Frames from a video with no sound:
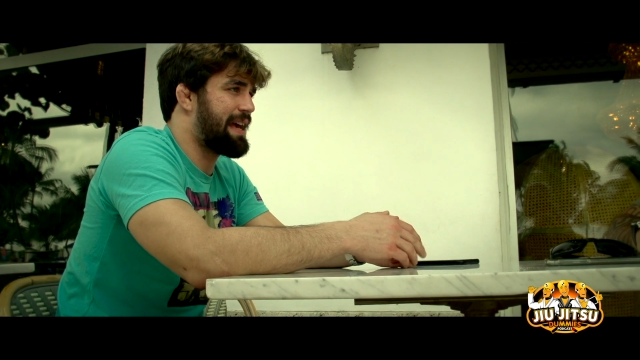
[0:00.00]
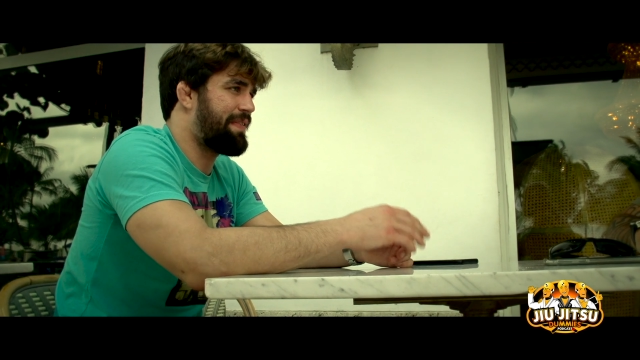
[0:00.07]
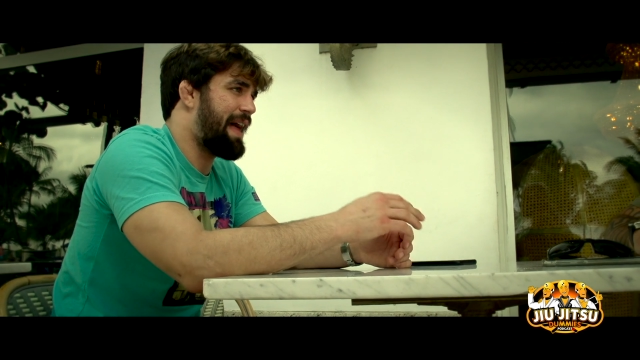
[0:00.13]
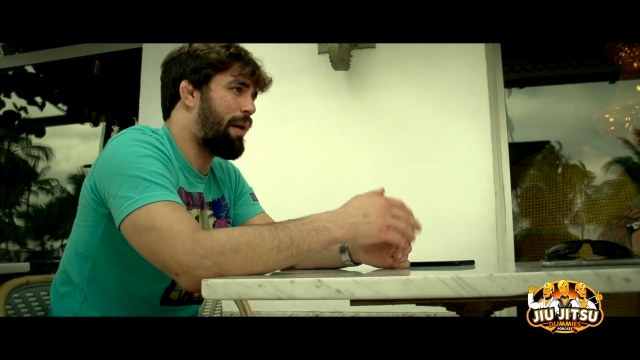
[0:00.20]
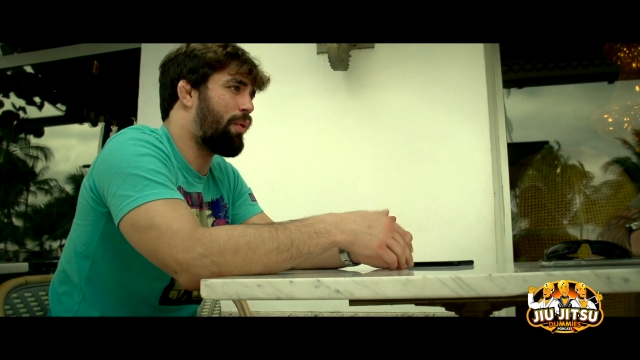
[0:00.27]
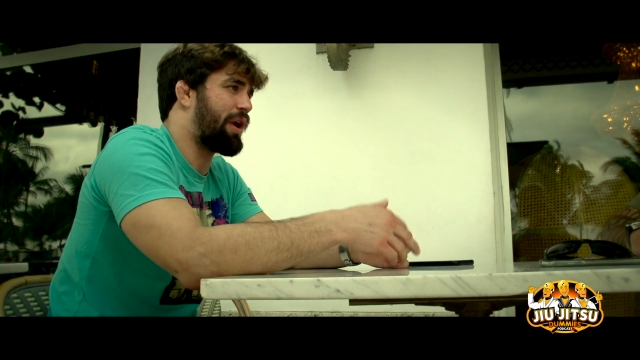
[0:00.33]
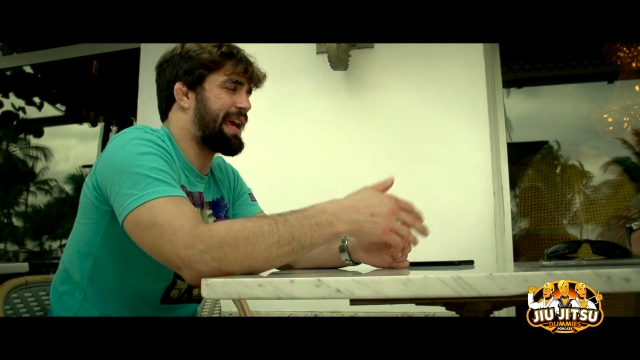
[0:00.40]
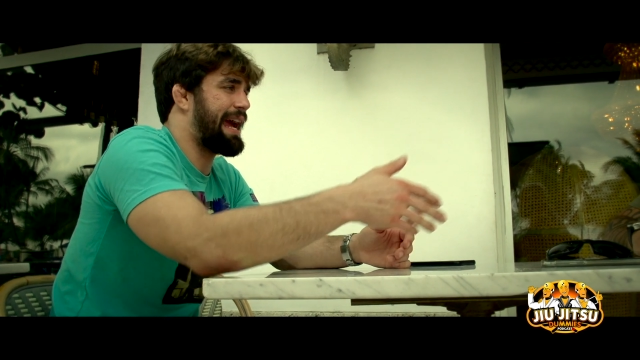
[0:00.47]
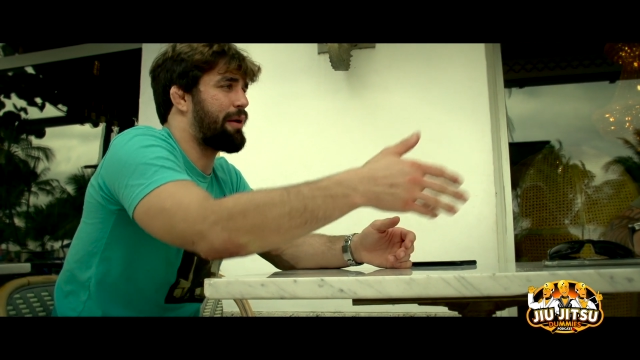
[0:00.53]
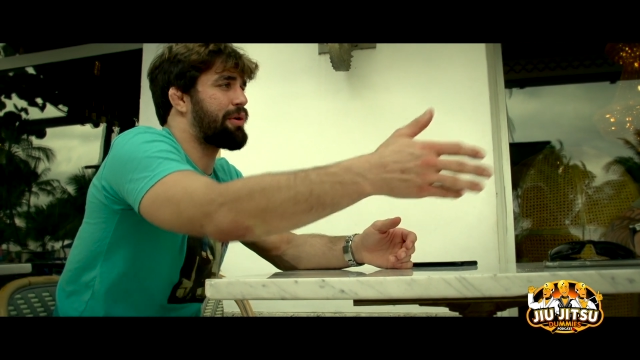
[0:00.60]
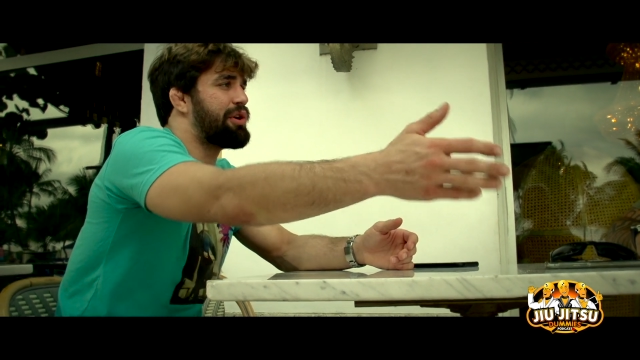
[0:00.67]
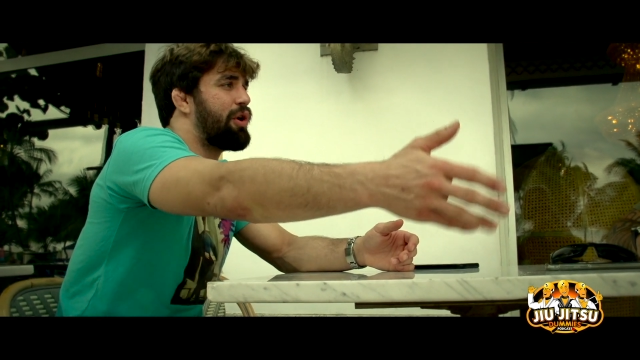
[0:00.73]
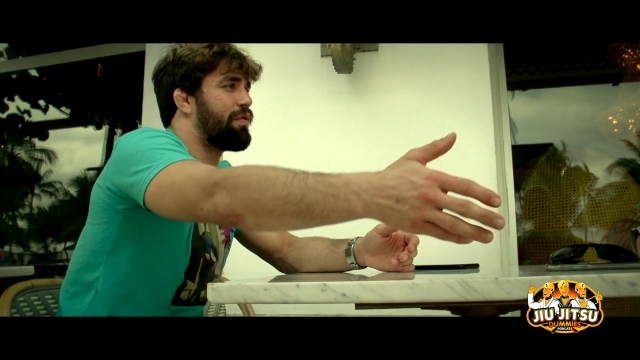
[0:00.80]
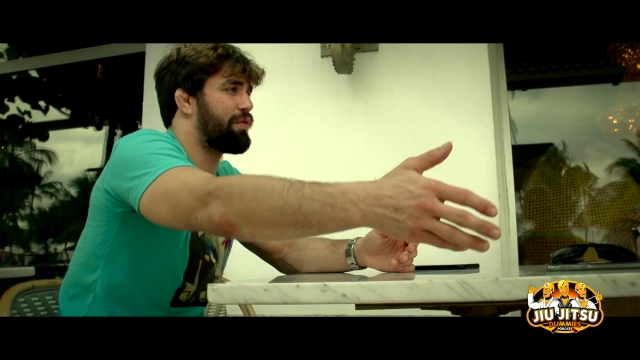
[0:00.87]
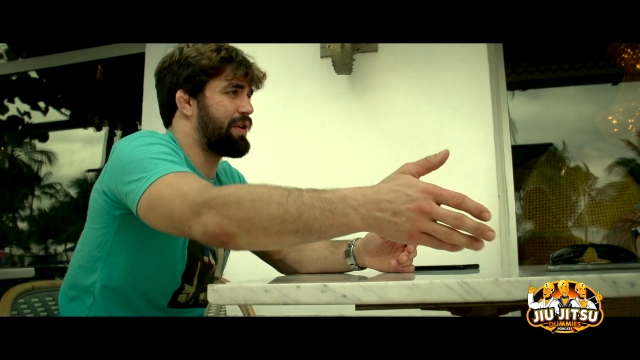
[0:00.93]
and that will
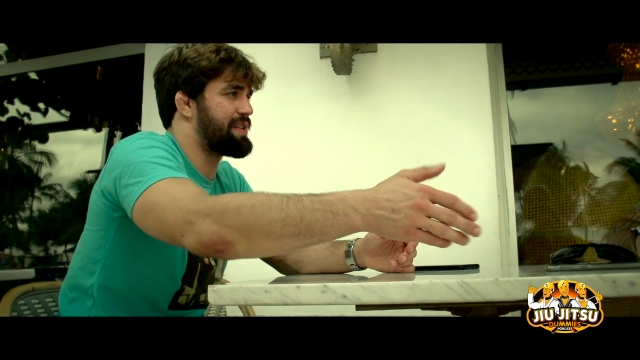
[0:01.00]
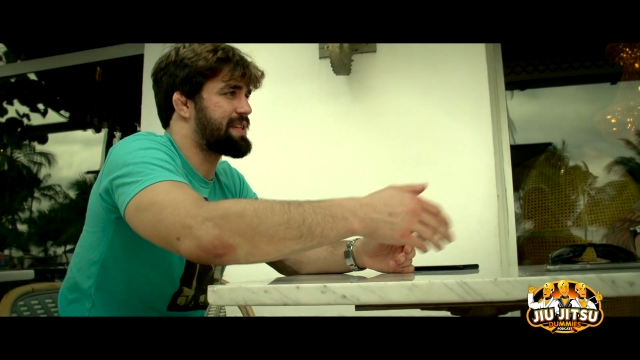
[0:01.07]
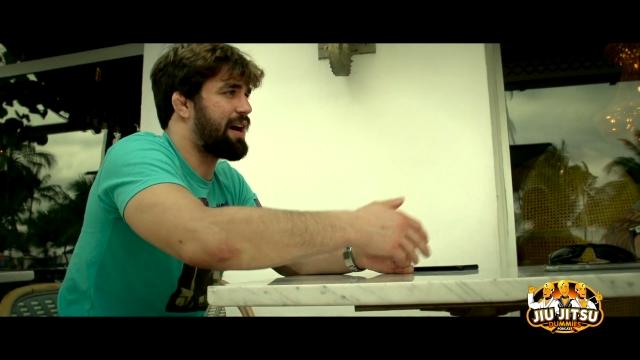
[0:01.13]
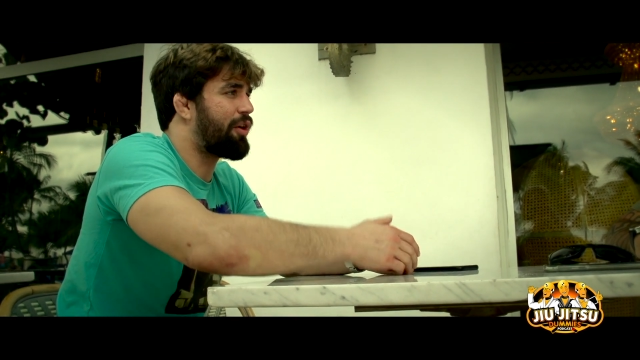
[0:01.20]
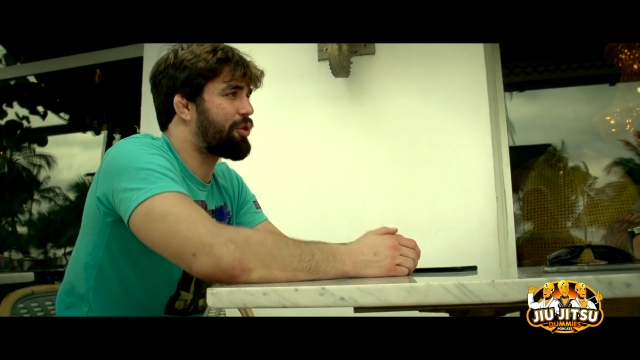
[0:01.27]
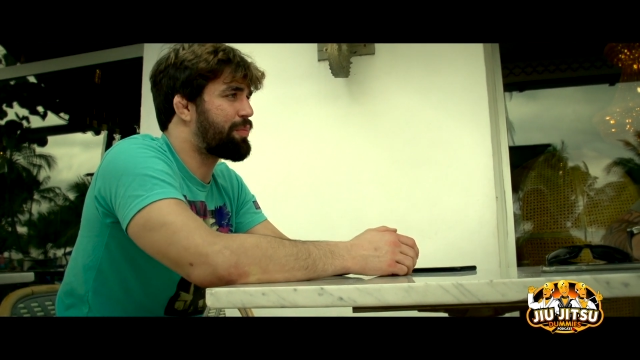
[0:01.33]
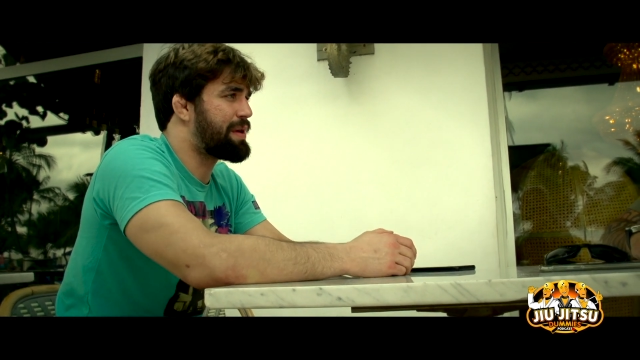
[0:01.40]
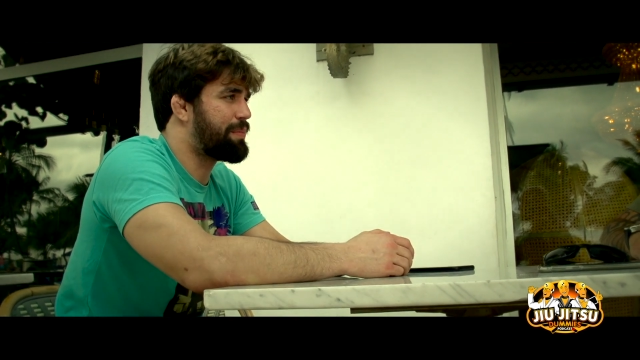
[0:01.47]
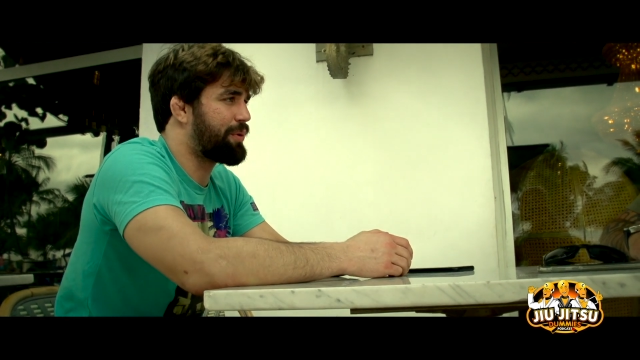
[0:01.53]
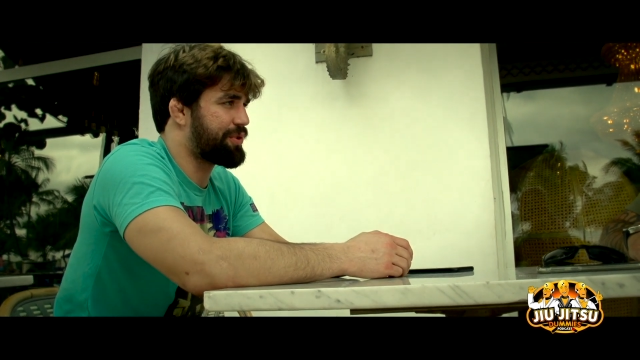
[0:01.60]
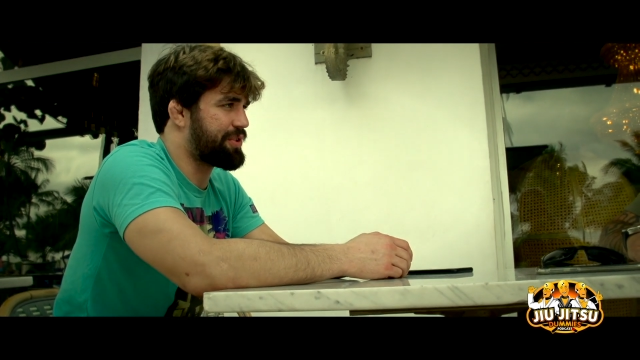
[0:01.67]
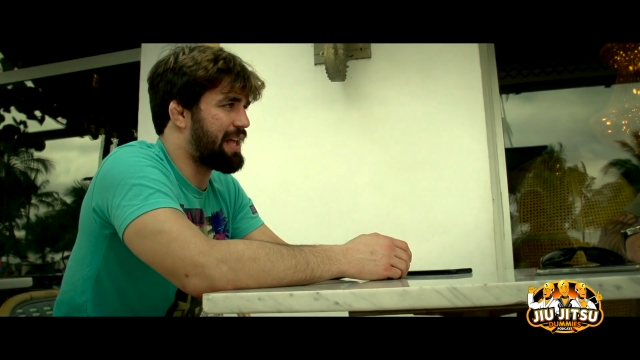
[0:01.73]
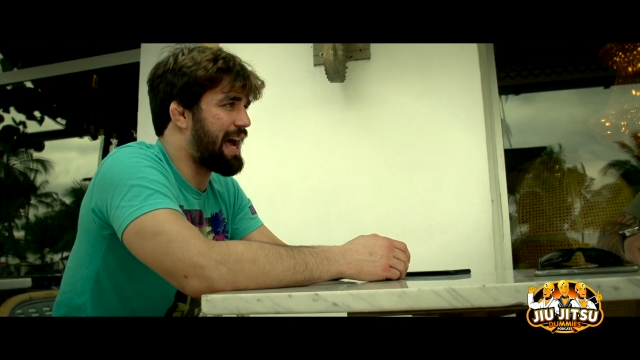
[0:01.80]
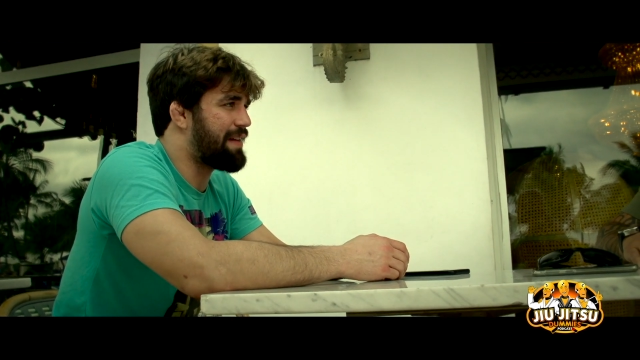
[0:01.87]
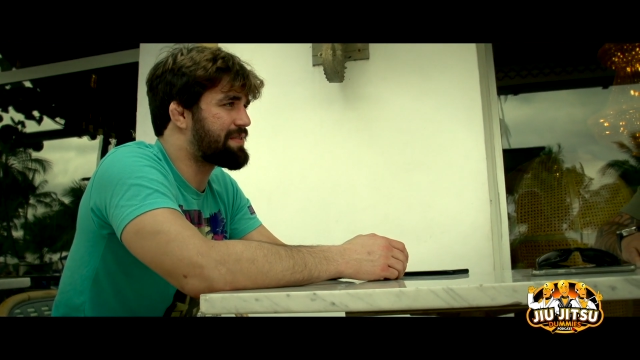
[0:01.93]
carry over into other
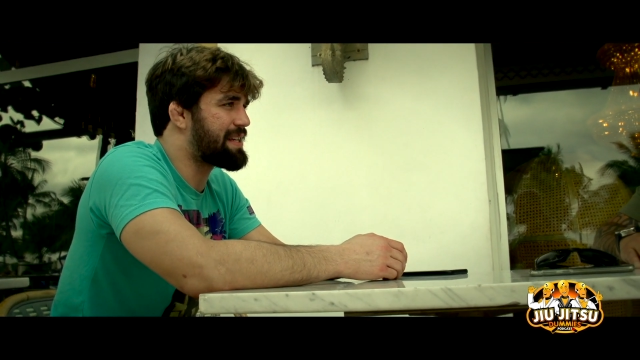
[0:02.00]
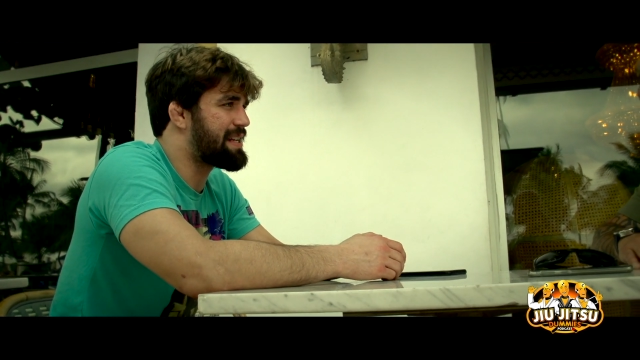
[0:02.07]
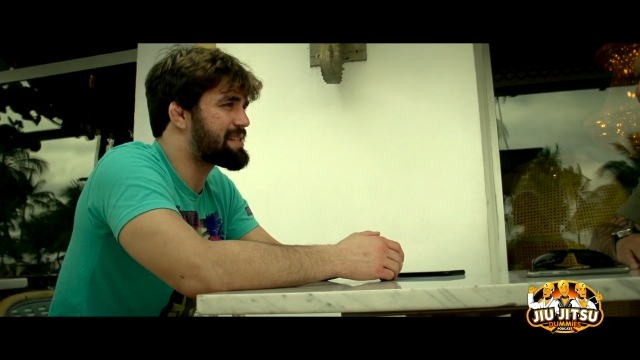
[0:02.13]
people's lives.